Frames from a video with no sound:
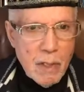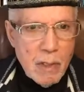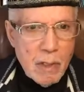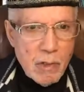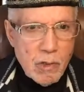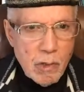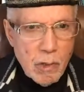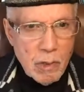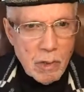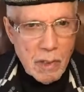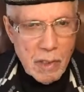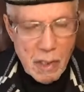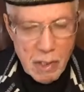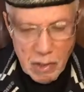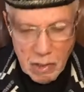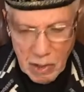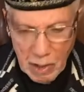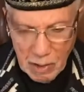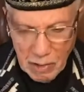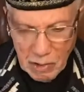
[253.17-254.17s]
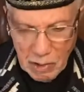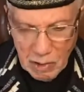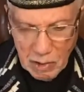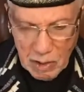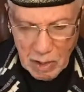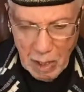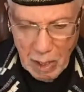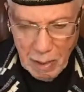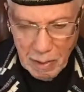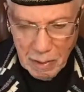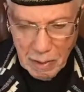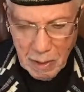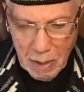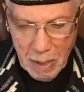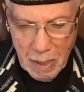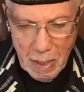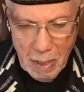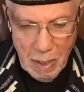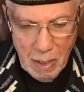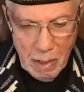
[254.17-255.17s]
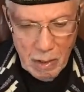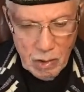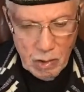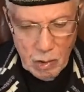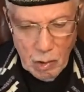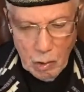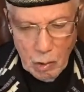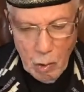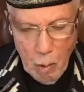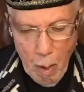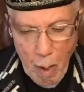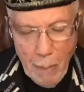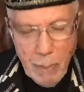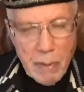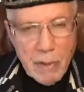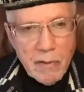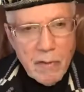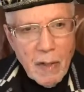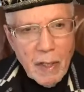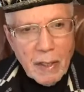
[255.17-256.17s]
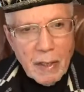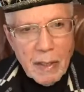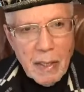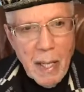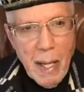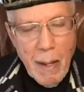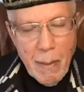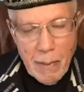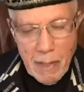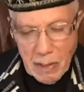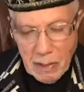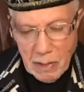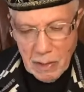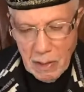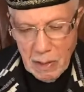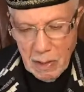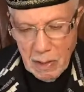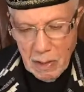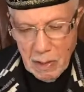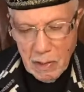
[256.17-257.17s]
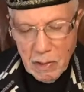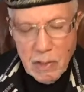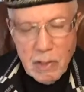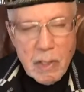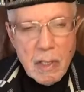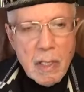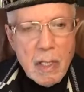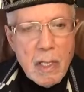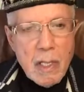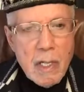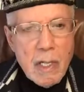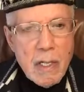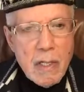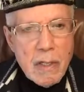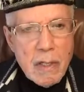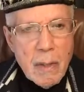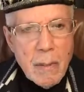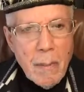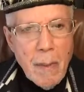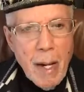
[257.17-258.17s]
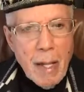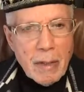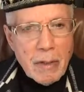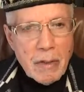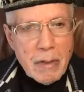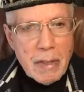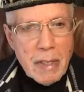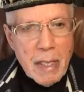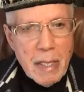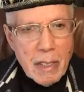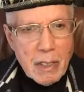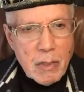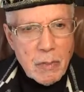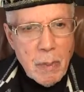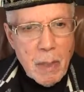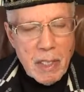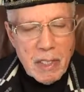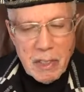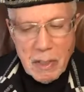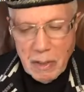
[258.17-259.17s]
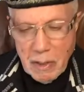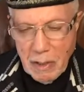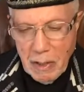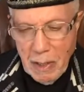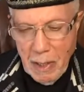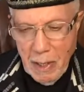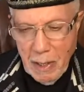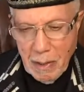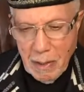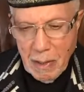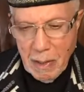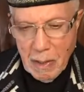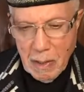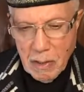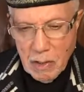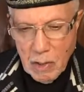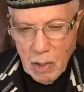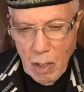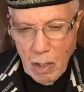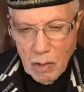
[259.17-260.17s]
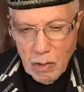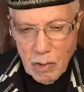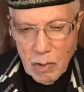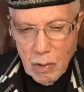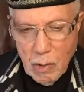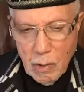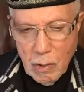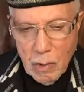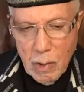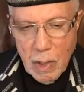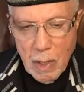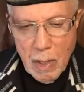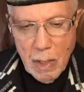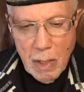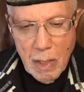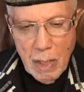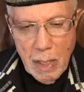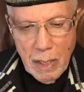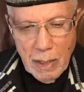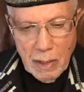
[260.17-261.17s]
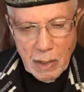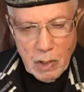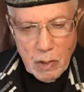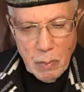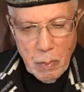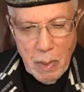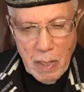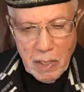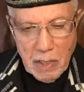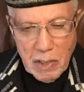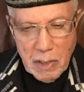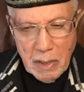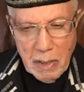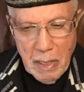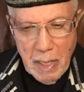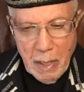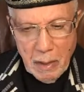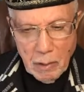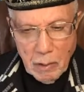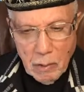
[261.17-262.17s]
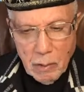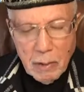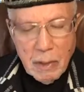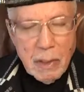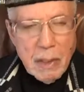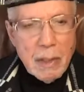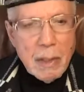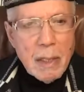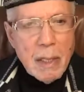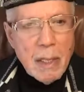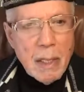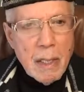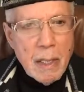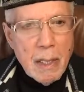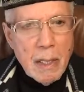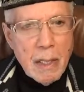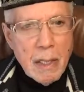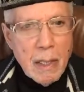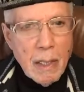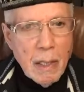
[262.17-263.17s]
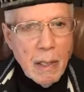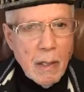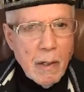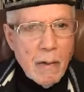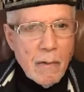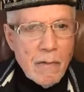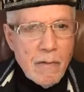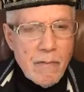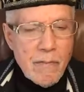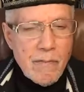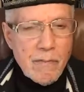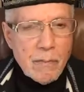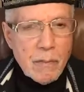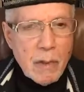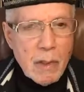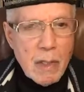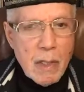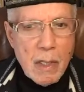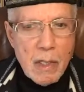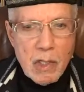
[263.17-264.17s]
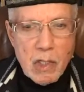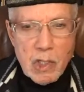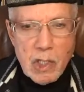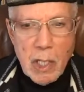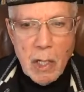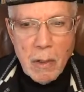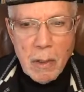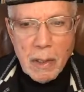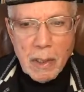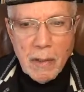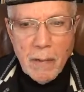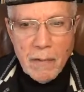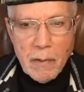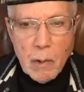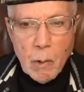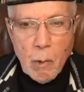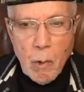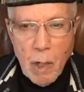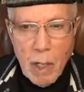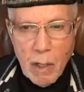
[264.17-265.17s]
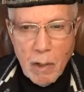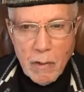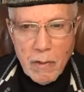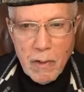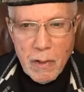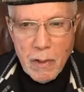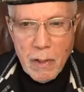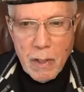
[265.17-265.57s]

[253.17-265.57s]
truly a just society. So cooperative economics is the modern day expression of that. It is also an expression not only of sharing of the wealth,